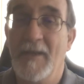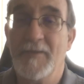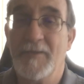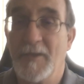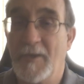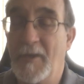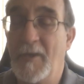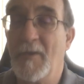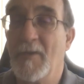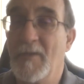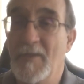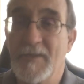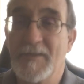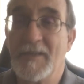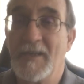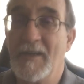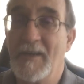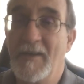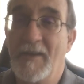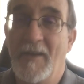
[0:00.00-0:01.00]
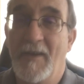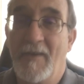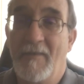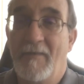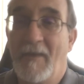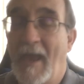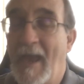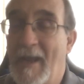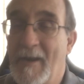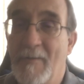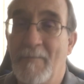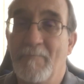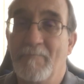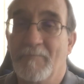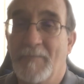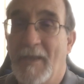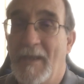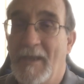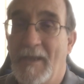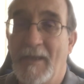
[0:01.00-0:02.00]
to cure the sin of Adam
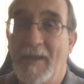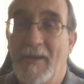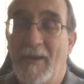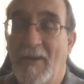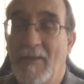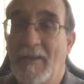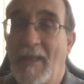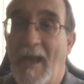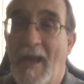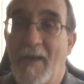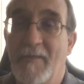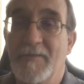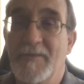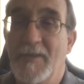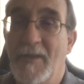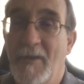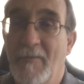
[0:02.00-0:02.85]
in our lives, the